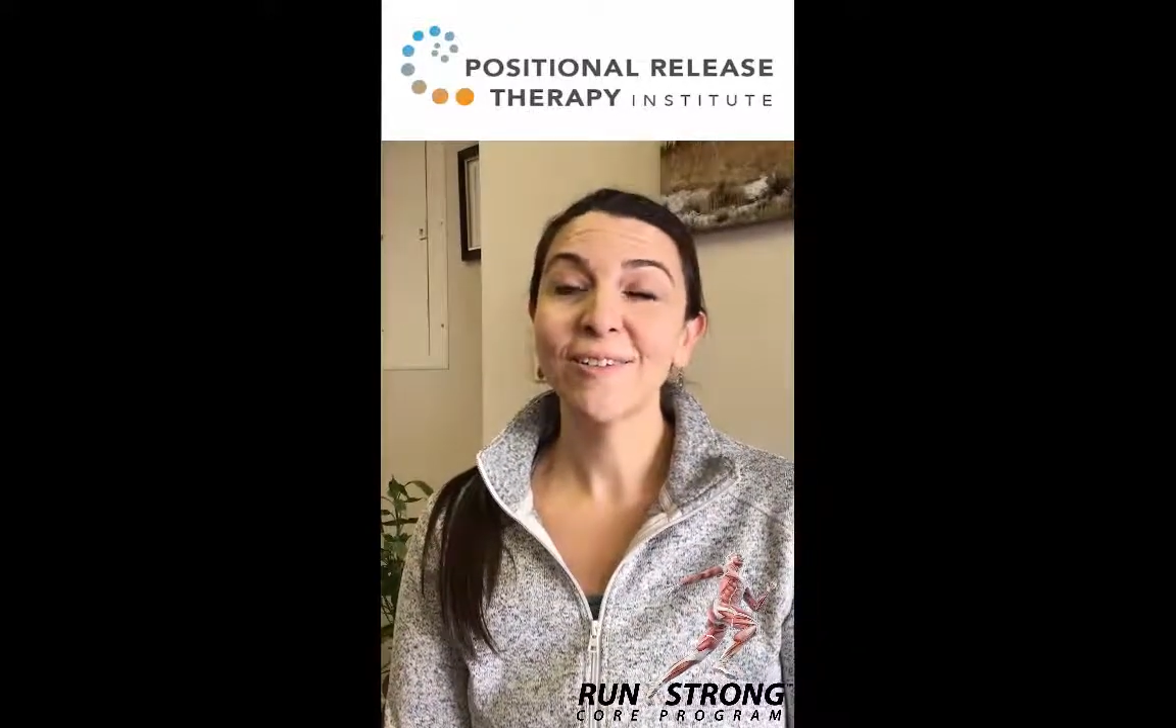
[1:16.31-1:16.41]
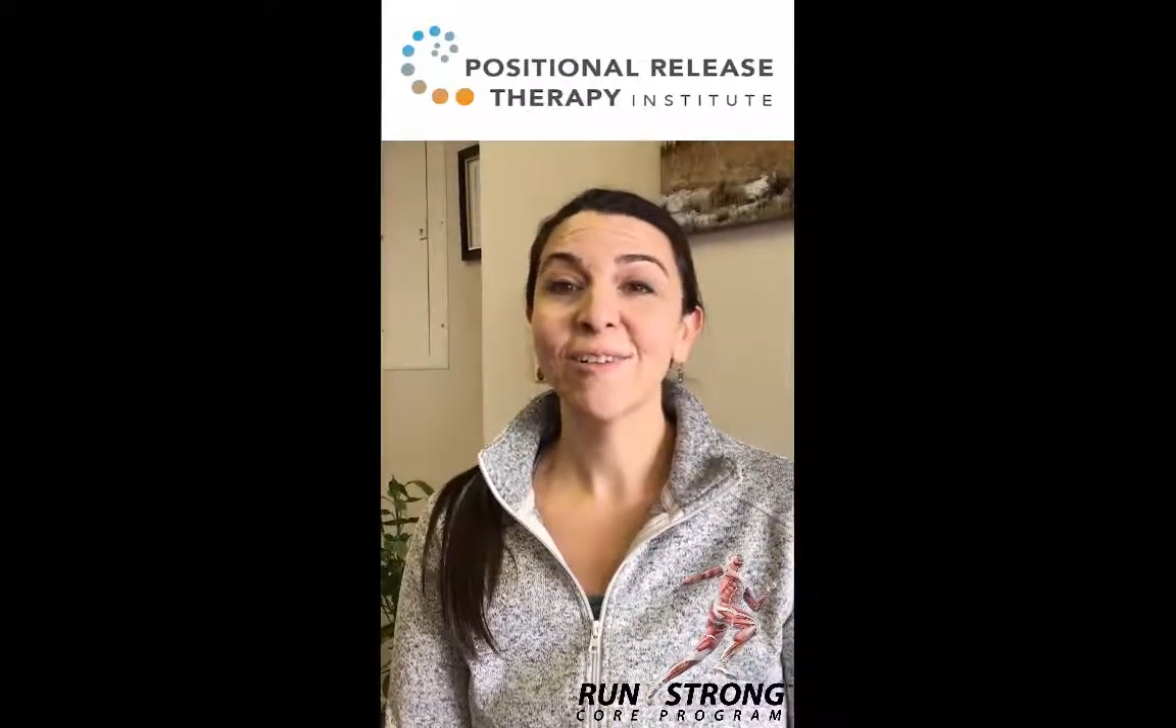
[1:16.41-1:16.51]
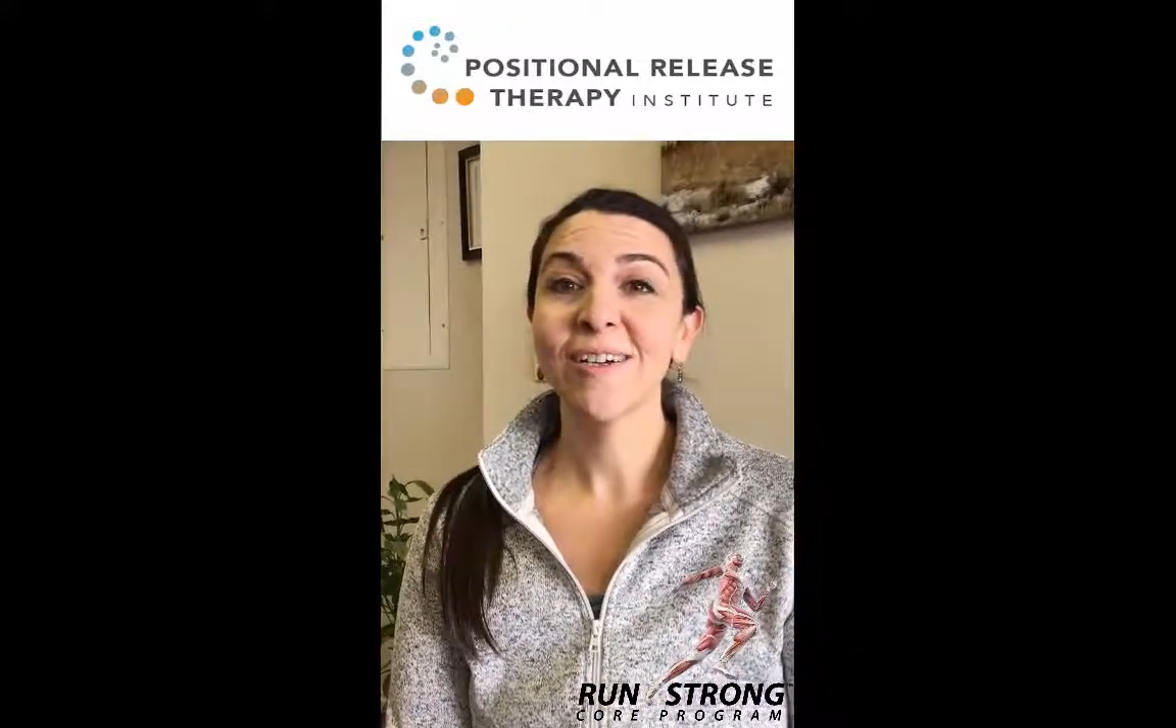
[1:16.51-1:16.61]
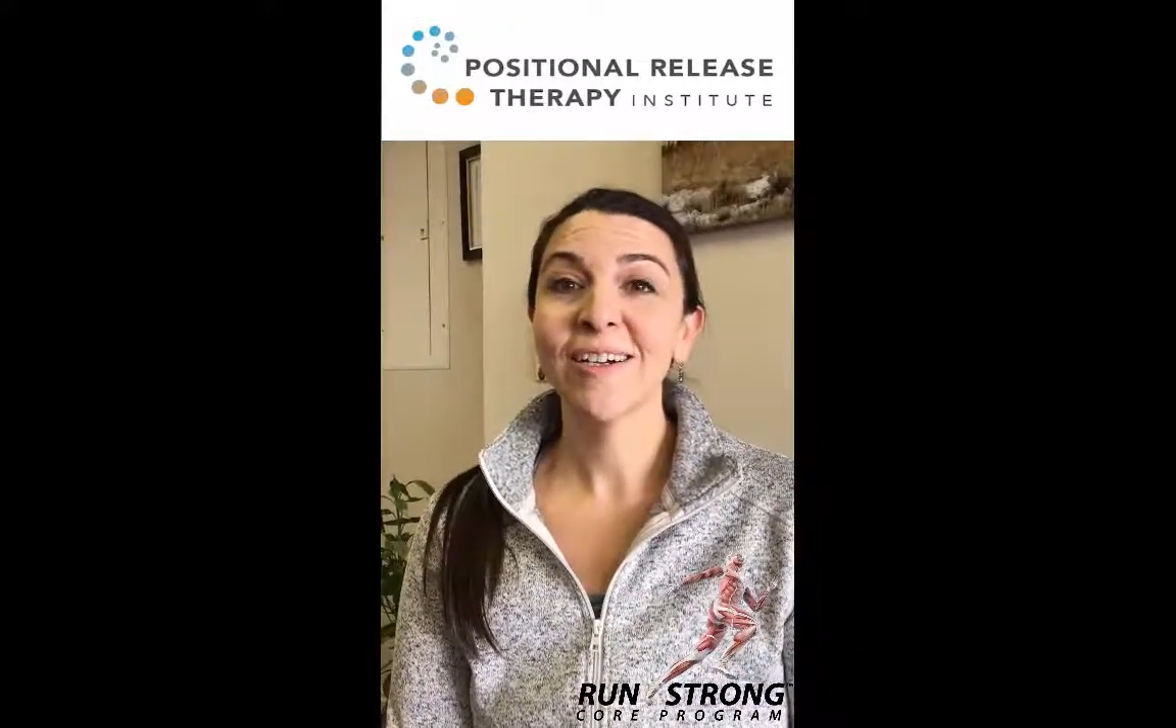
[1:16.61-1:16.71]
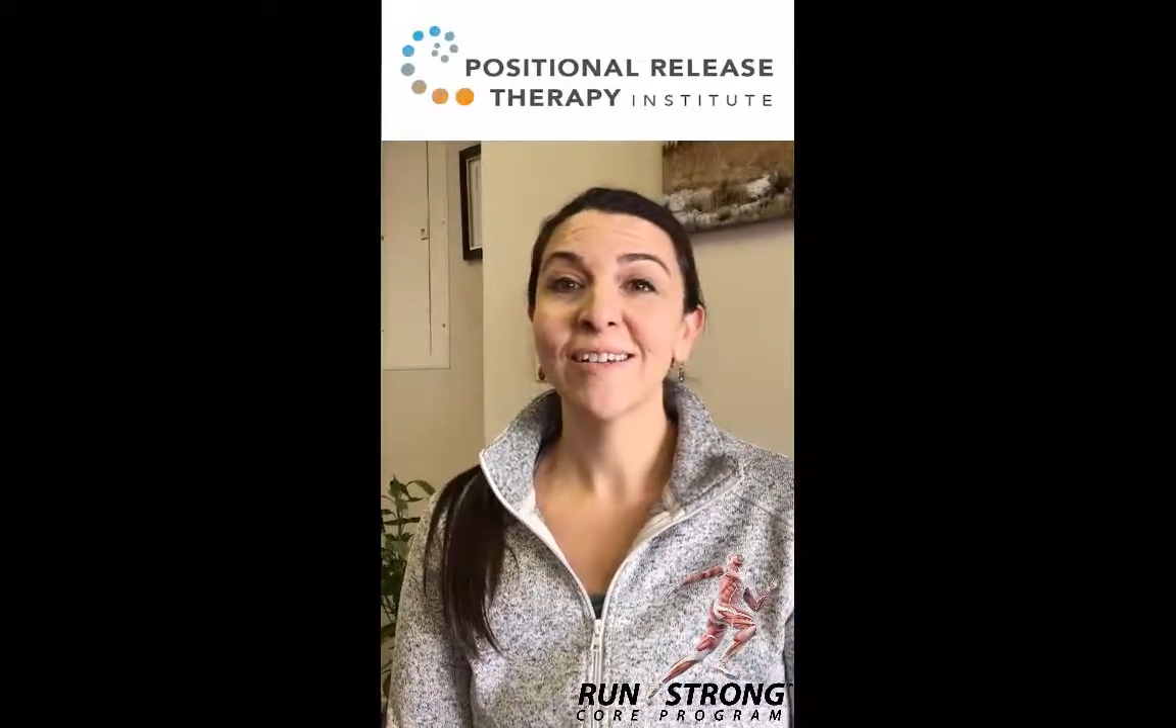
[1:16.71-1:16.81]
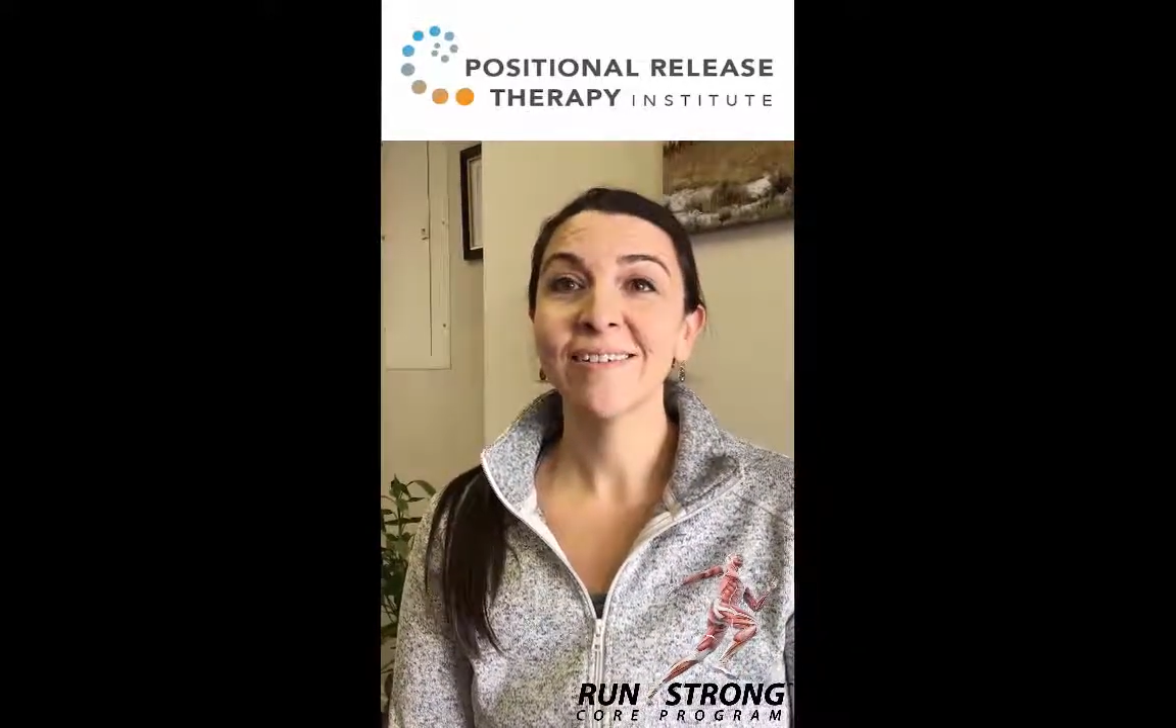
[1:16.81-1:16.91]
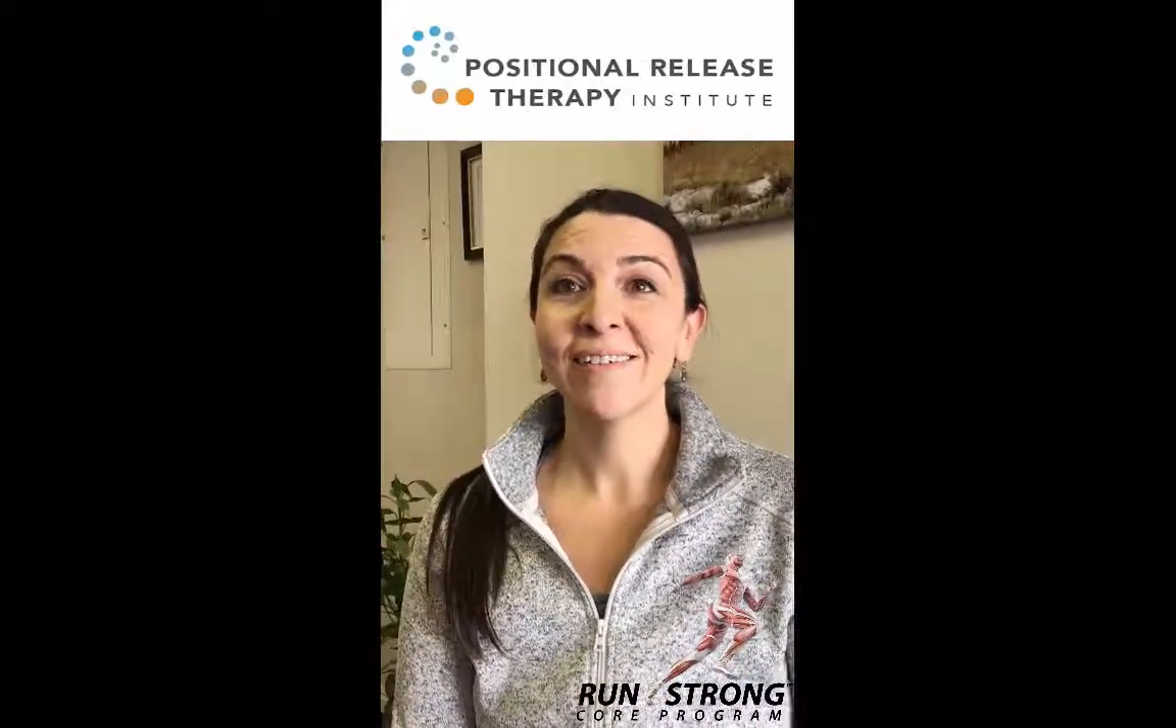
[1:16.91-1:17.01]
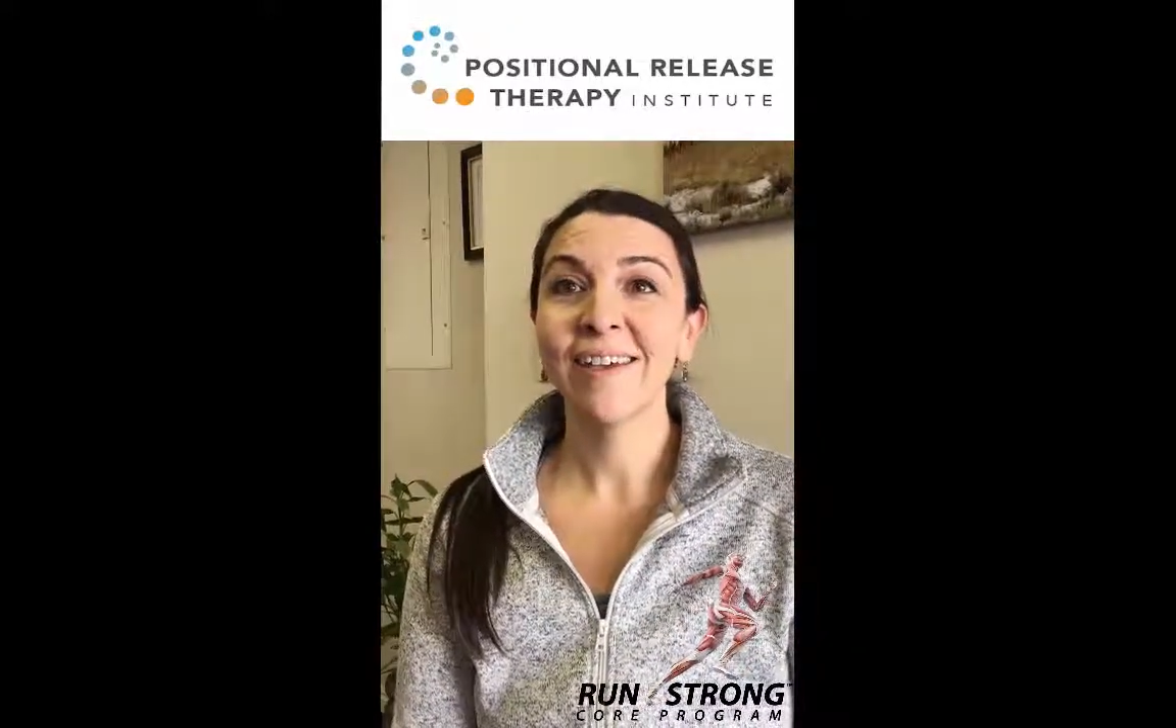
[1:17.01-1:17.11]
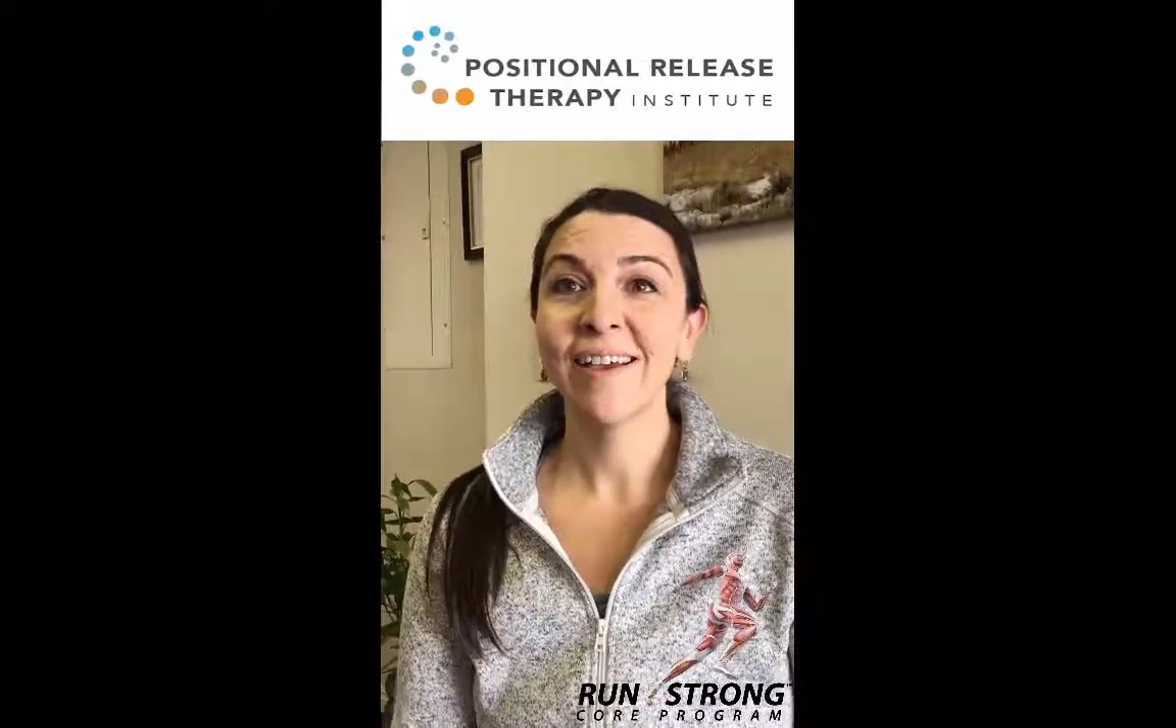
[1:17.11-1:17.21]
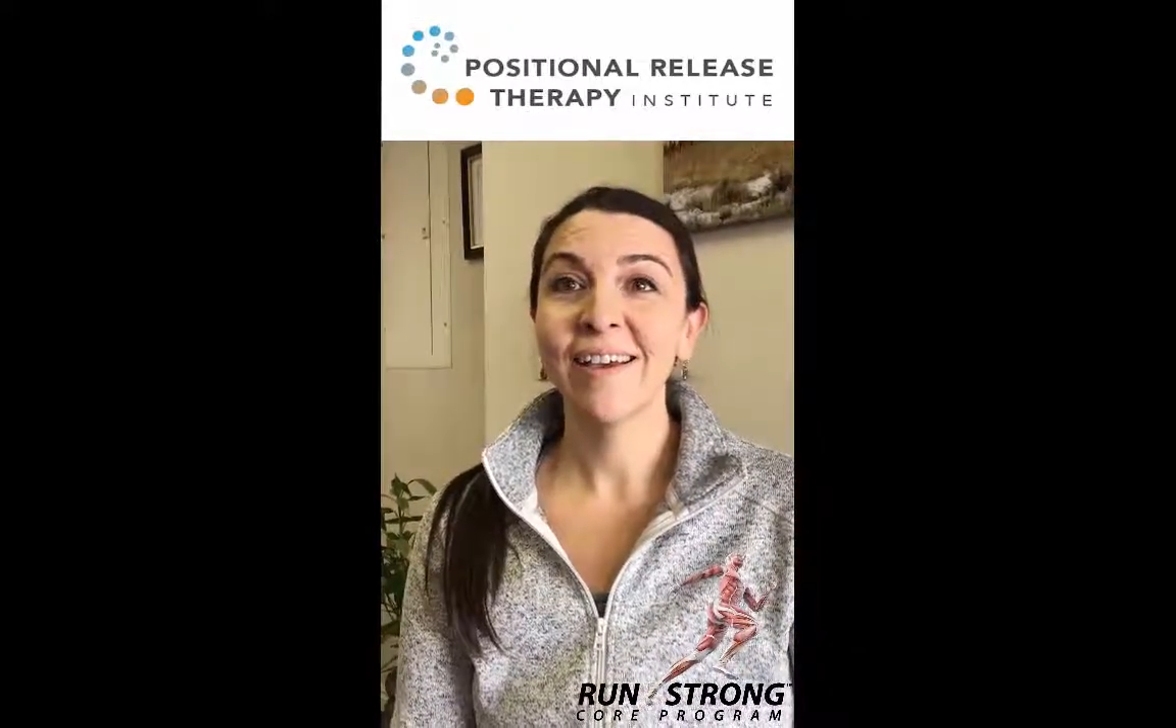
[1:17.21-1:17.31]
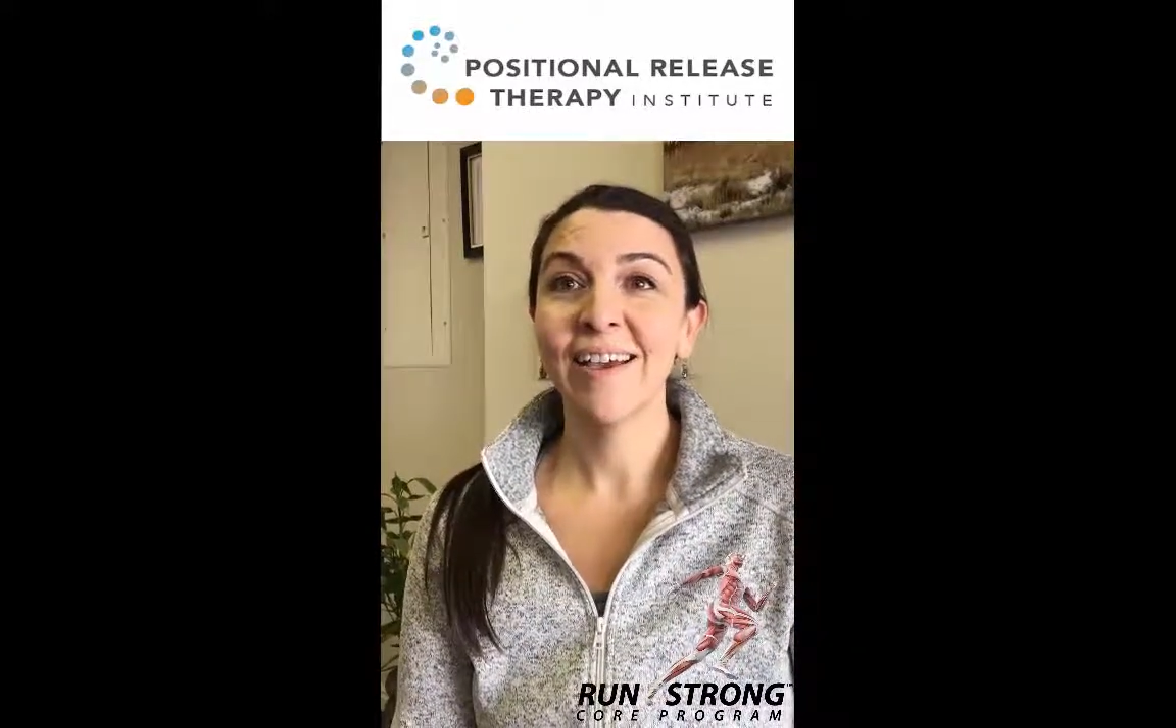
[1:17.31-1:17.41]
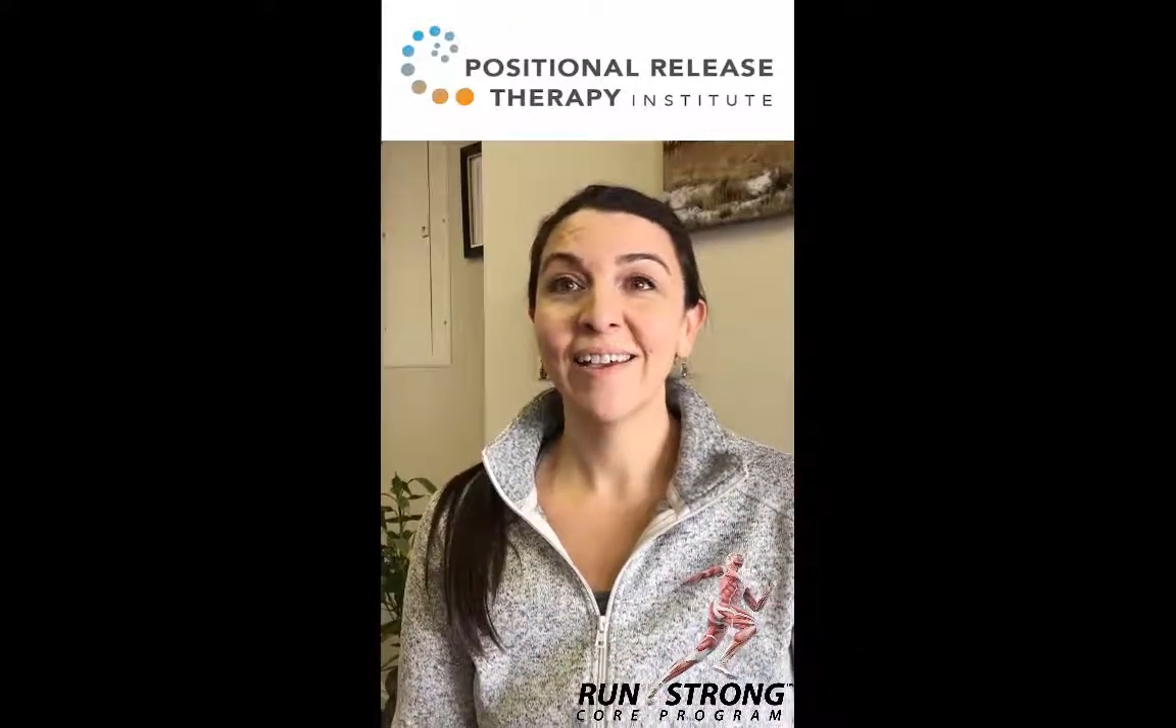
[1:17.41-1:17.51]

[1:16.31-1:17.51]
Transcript: or mm-hmm.